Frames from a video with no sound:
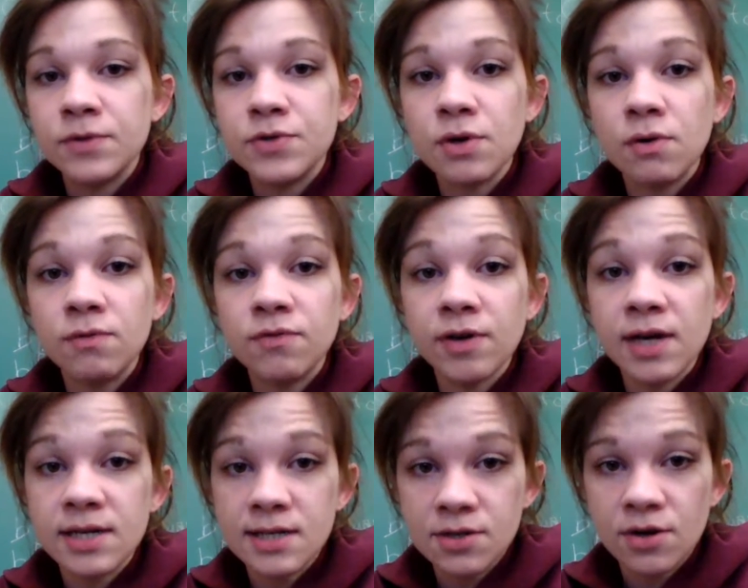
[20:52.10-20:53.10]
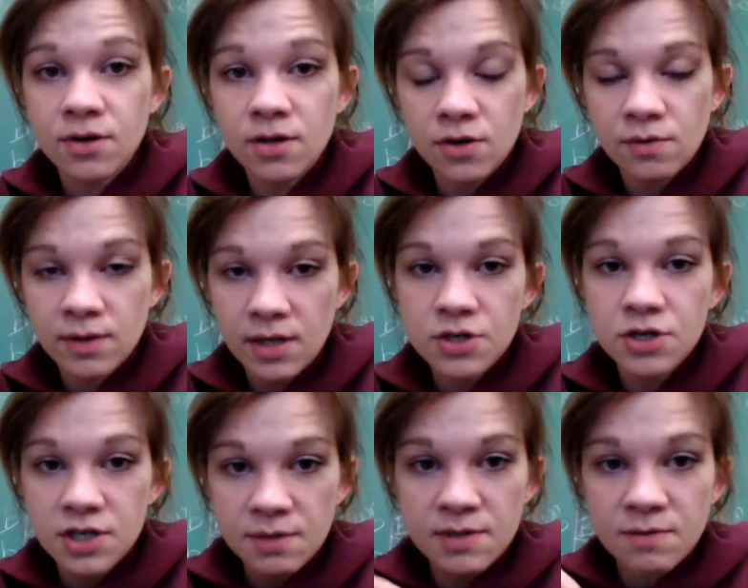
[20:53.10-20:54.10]
Don't forget to turn in your
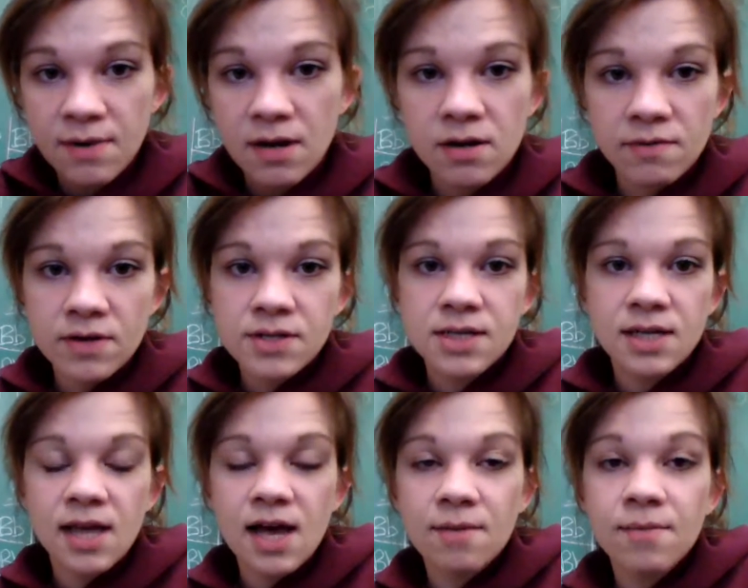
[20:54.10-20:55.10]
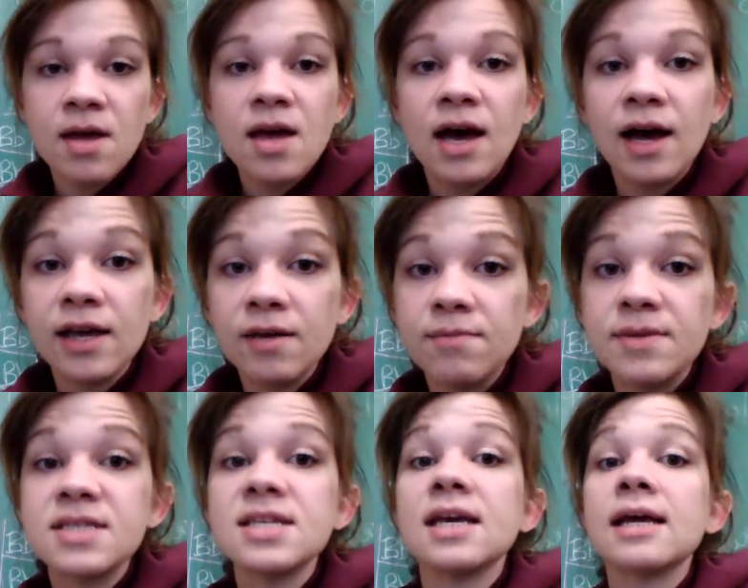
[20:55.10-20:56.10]
relationships and biodiversity lab. I am
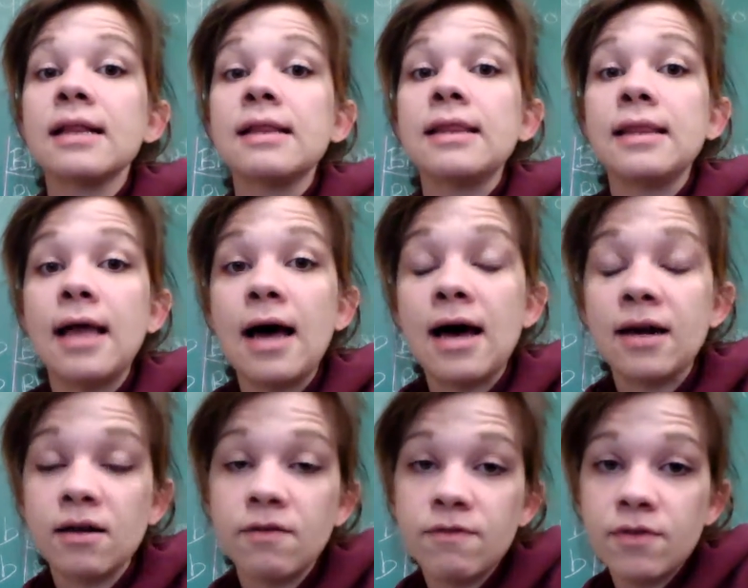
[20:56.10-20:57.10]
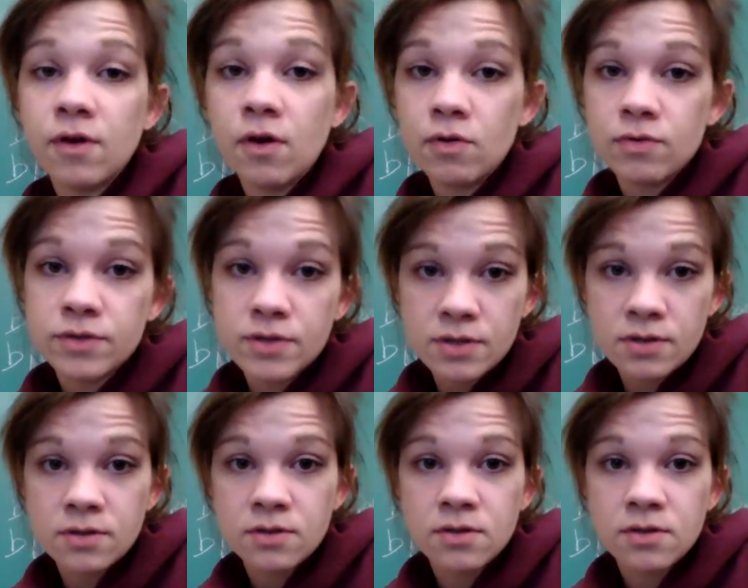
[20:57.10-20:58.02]
missing a lot of those.